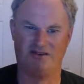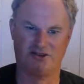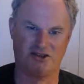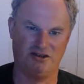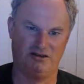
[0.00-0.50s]

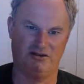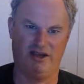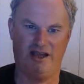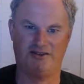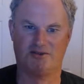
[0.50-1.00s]
There's still
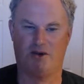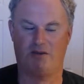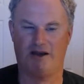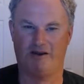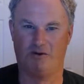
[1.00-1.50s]
a
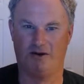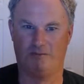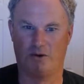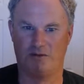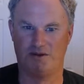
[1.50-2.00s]
small minority
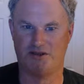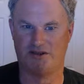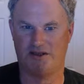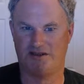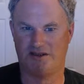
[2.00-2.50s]
of
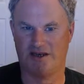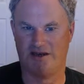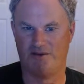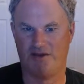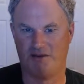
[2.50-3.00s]
Mormons
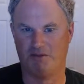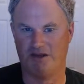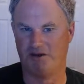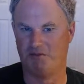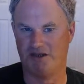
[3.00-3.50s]
that think
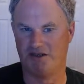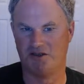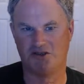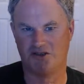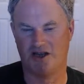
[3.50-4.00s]
polygamy
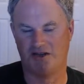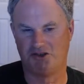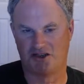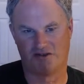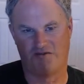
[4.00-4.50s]
is
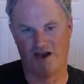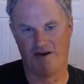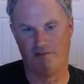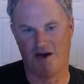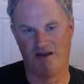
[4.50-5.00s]

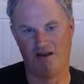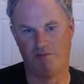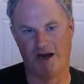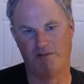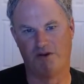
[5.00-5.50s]
justified by the
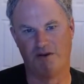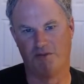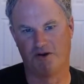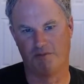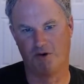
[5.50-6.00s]
Bible and the
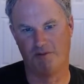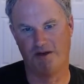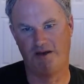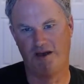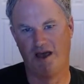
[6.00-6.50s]
Book of
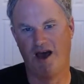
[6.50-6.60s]
Mormon.